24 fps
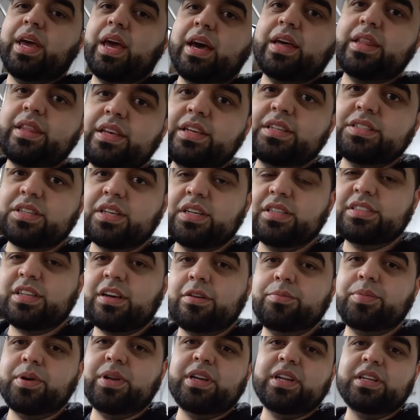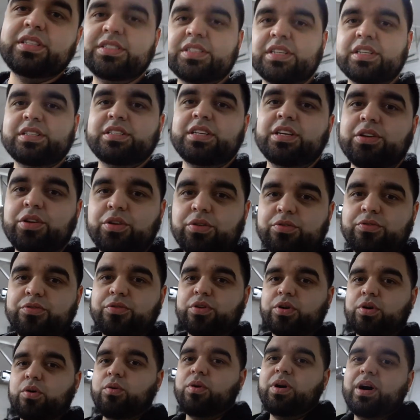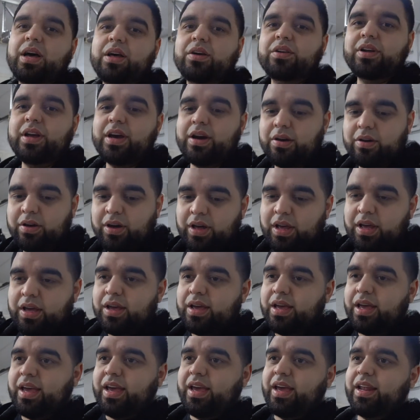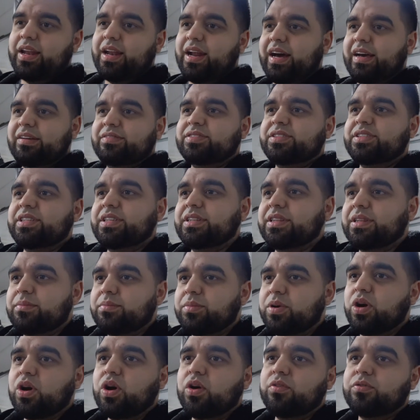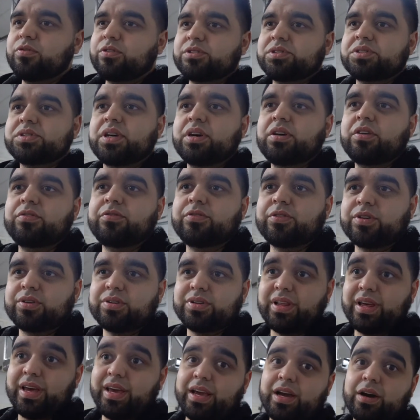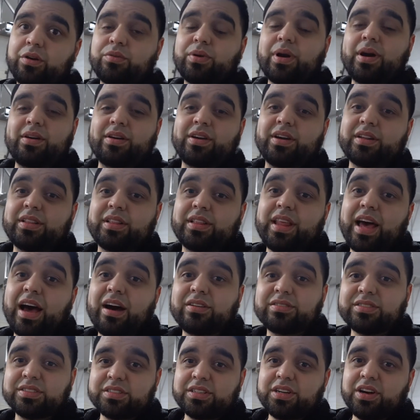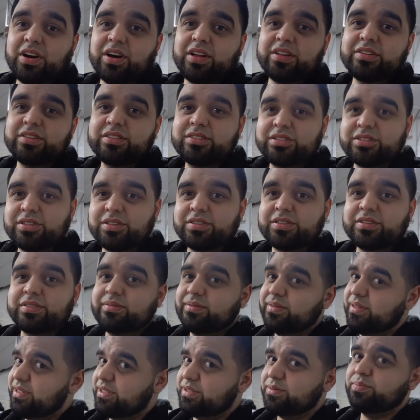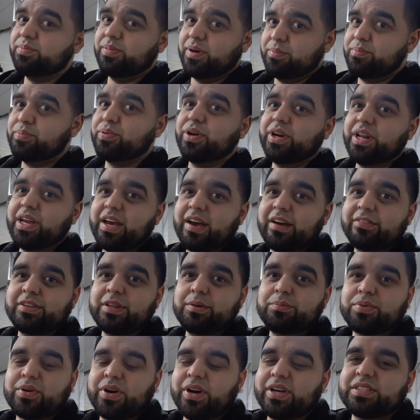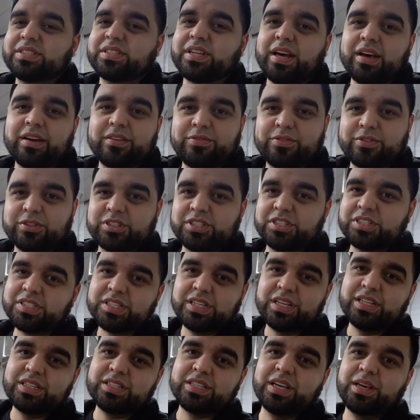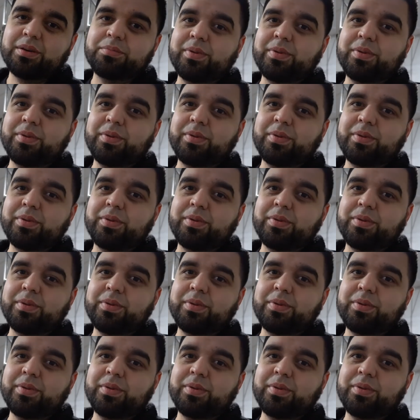yeah, these things have been discontinued for a while now and I've seen them go for sale for like around a thousand dollars so it's a pretty hefty price tag for just an intake